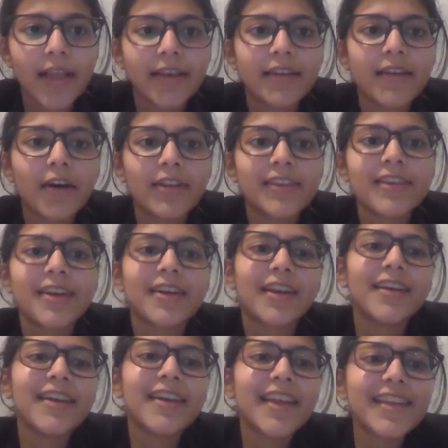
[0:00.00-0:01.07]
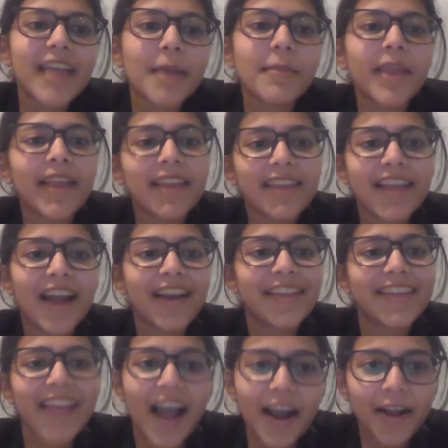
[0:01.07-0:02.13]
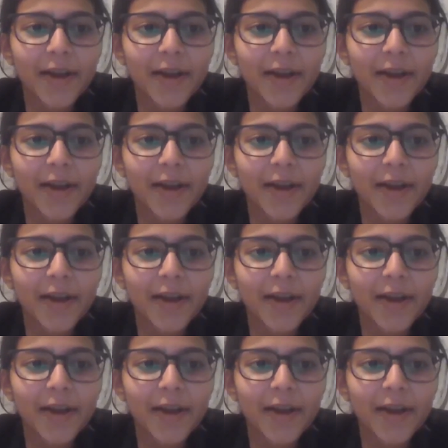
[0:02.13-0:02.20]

And on certain days I'm like, yaar,